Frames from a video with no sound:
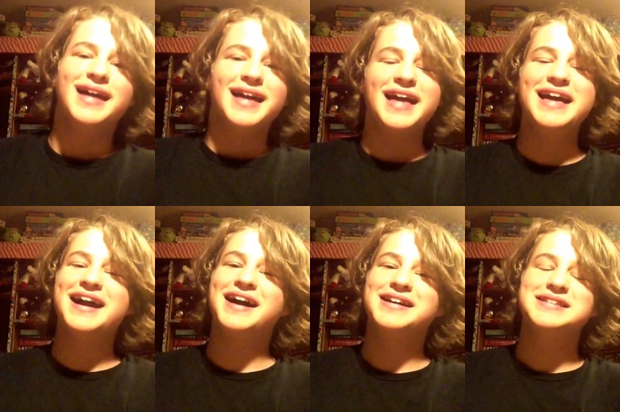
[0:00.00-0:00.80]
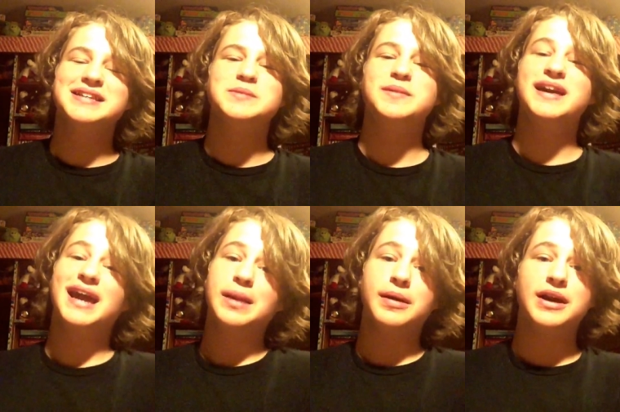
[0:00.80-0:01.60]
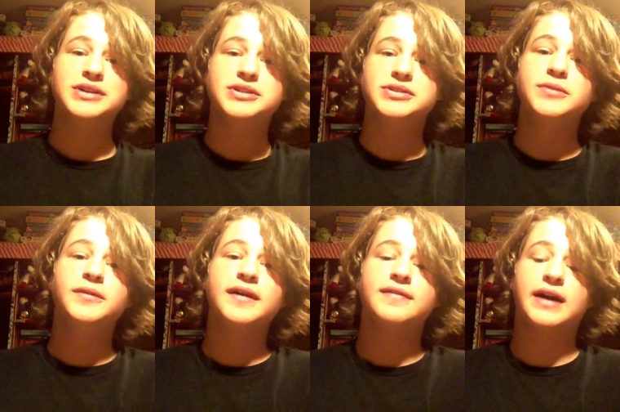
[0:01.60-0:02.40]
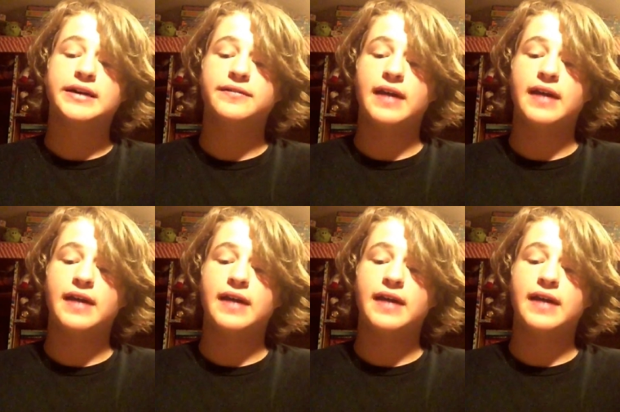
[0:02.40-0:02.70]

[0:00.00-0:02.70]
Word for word: Hey guys, it's me, Katy Perry 2255,